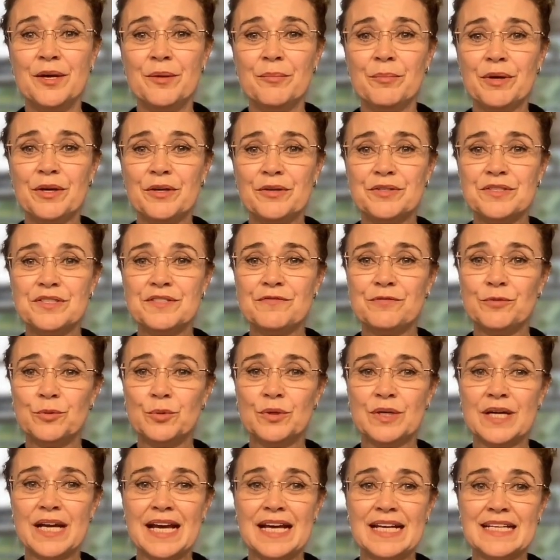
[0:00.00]
Because
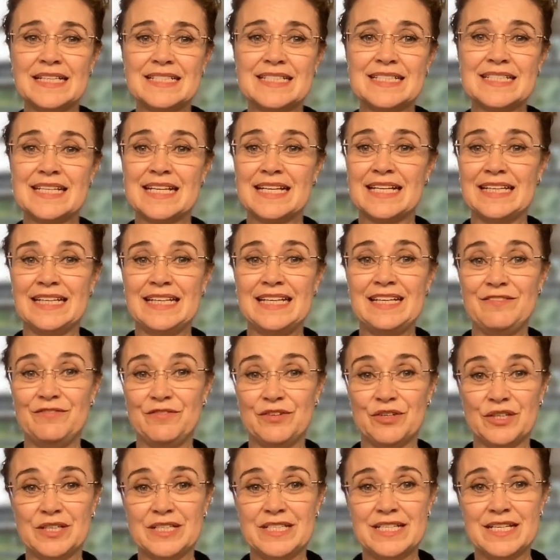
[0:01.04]
forecasts can get
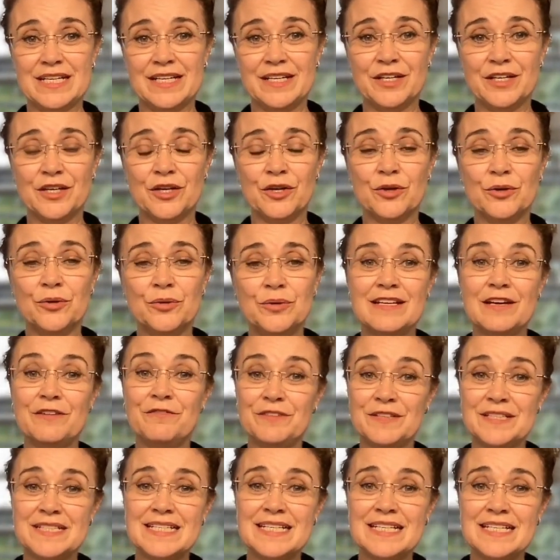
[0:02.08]
very technical, if
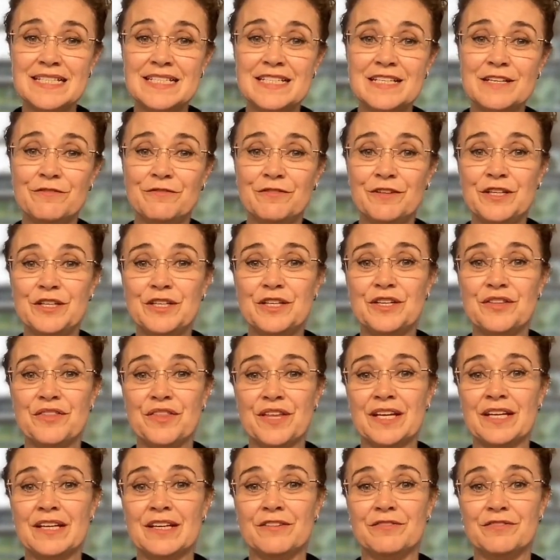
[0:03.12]
it's easier for you to
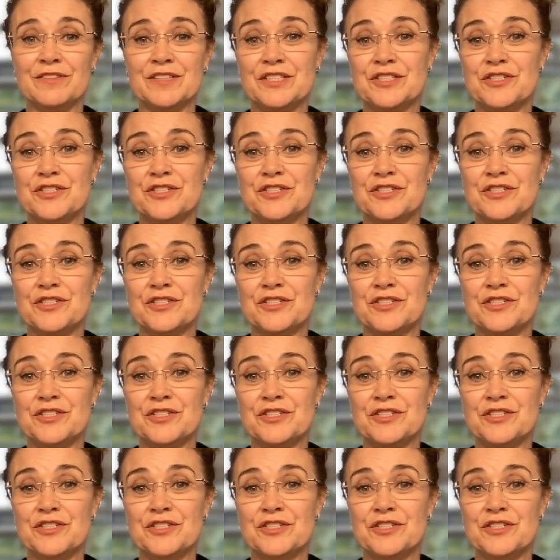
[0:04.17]
think of in